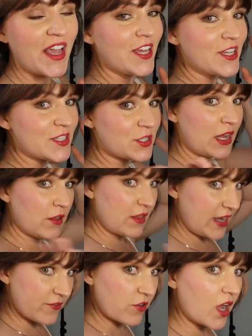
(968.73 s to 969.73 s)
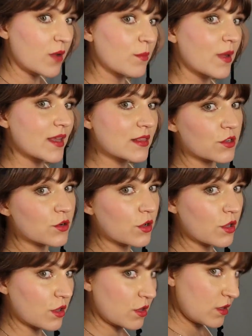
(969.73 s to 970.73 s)
So now that I've got my
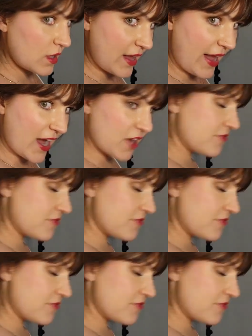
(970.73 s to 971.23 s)
little half